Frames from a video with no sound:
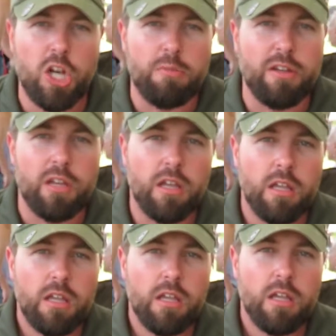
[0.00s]
hear me,
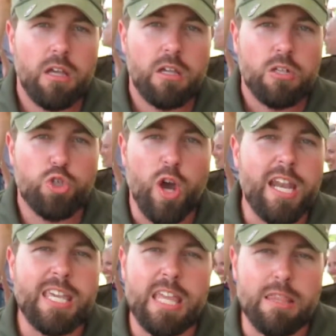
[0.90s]

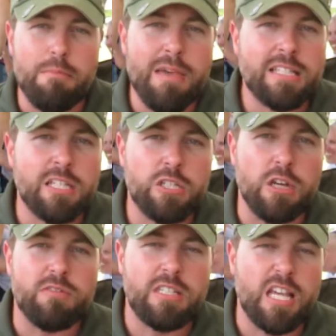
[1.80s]
trying to get the message
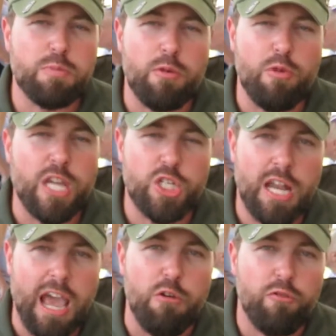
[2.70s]
of
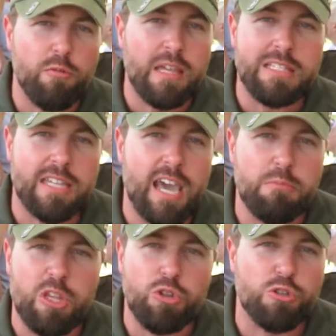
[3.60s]
desperation out from
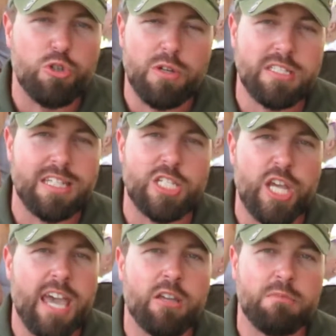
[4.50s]
inside me through twisted,
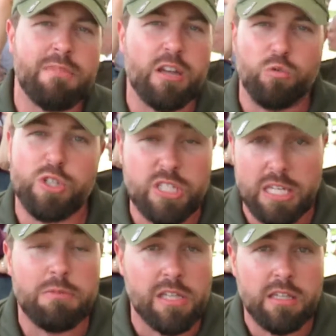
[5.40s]
jagged metal, which
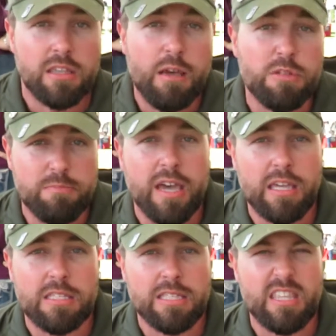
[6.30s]
seemed like that was my
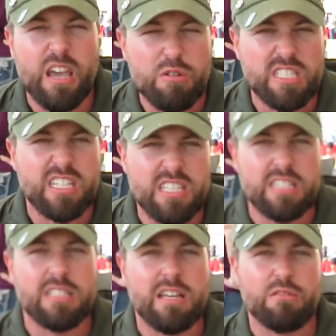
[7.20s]
inside. That was the
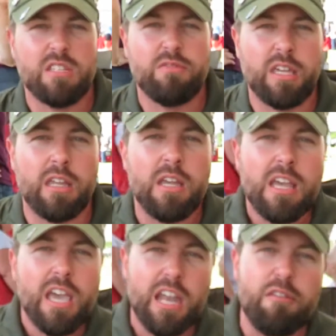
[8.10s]
existence I was living in.
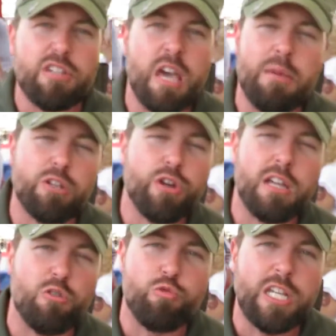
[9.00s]
And every time I
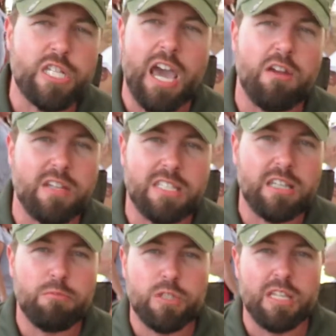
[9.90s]
tried to reach out of it to,
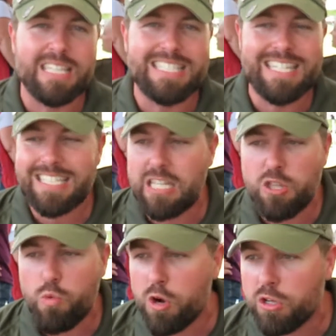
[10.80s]
to exist
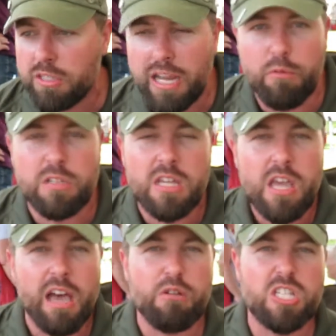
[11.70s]
in the world that I was,
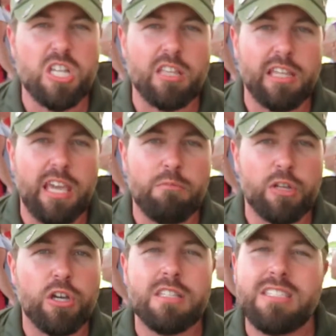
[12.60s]
I was suddenly in
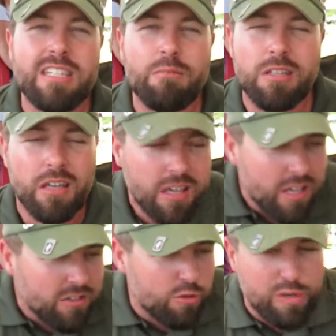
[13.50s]
but couldn't seem
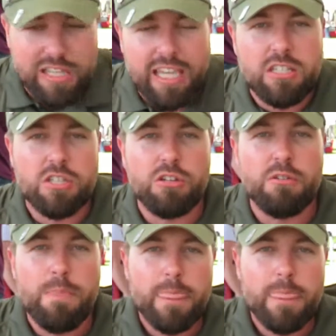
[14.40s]
to, to relate to,